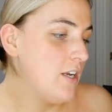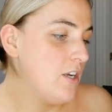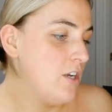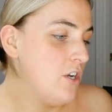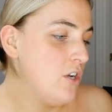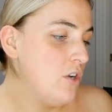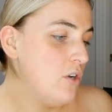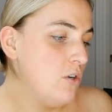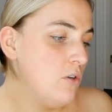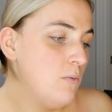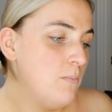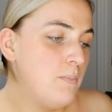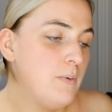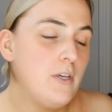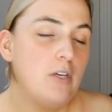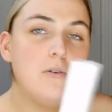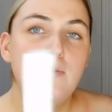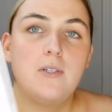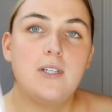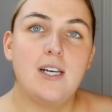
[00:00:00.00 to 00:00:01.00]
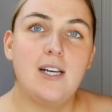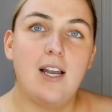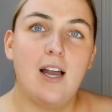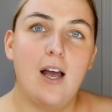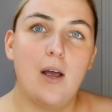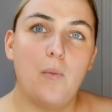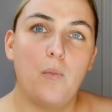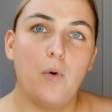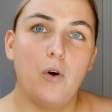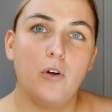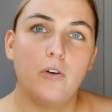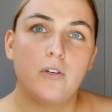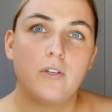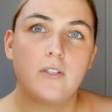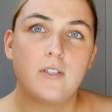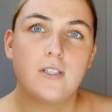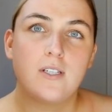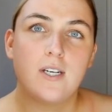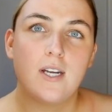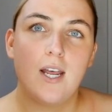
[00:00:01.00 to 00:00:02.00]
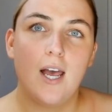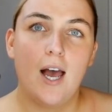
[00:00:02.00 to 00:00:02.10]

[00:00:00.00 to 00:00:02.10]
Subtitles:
new Beauty Light wand,